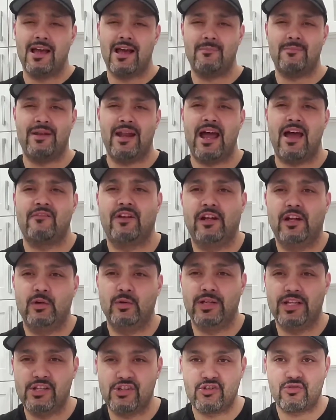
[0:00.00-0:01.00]
I've been having a
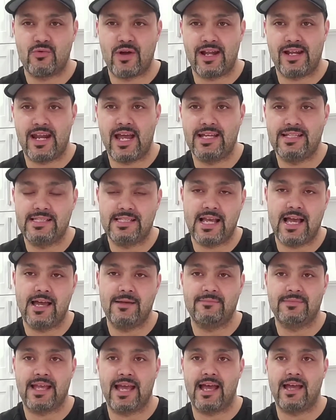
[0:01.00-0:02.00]
little issue at
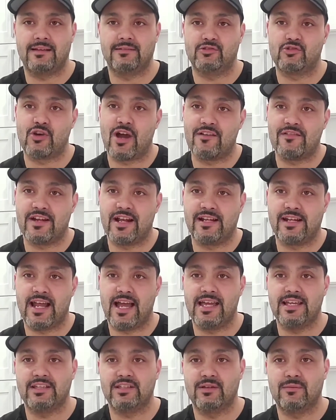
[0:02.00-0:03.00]
nighttime that driving at
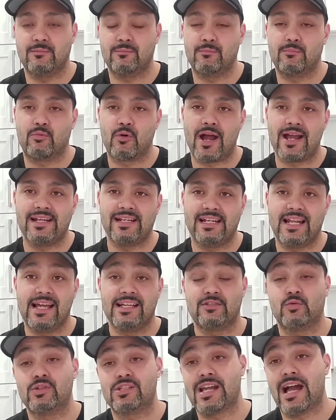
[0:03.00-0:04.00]
night, the bright
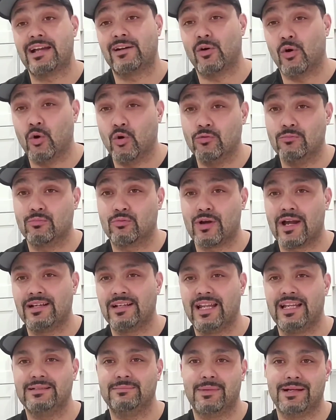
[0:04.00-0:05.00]
lights, which I own bright
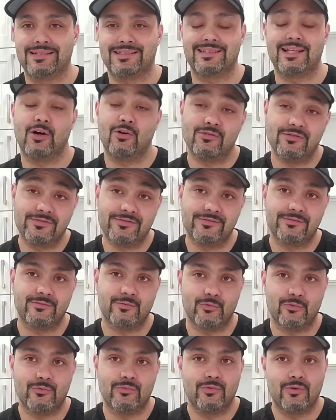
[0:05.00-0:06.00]
light myself.
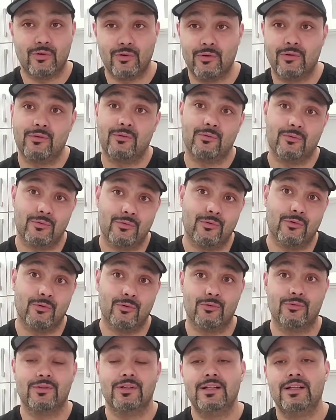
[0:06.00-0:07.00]

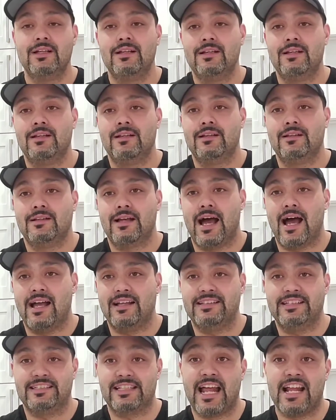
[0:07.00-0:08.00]
Whoa. I
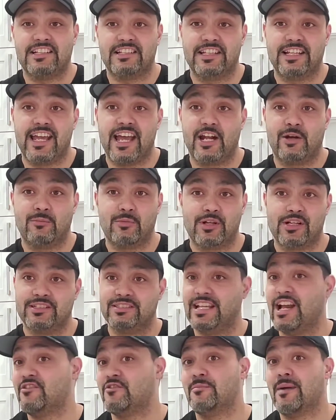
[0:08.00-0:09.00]
decided to get them because
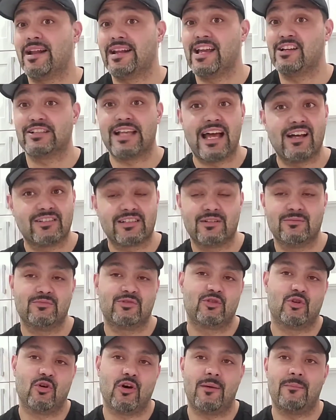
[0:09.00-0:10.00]
everybody else has them,
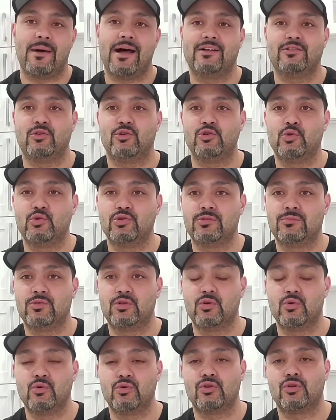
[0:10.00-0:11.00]
so I might as well use them
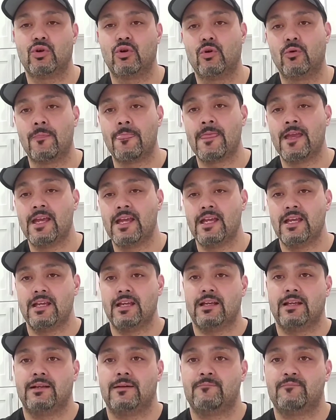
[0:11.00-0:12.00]
too. So
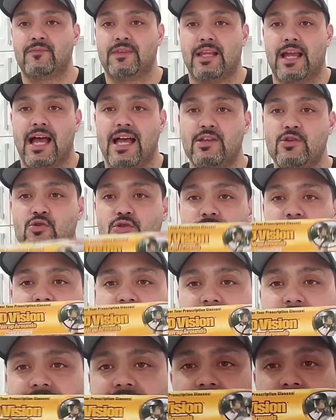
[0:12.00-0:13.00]
I use
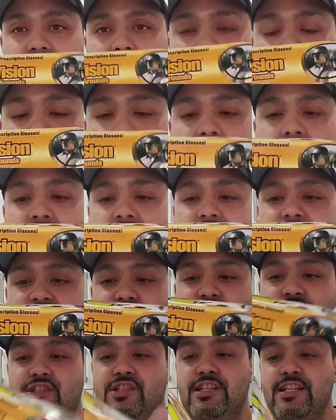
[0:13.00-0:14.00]
these
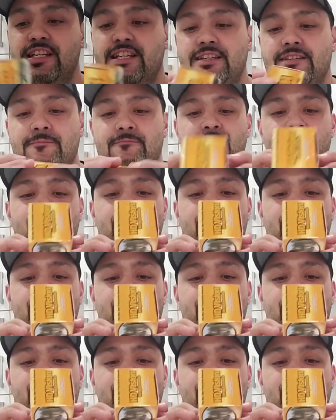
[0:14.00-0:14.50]
HD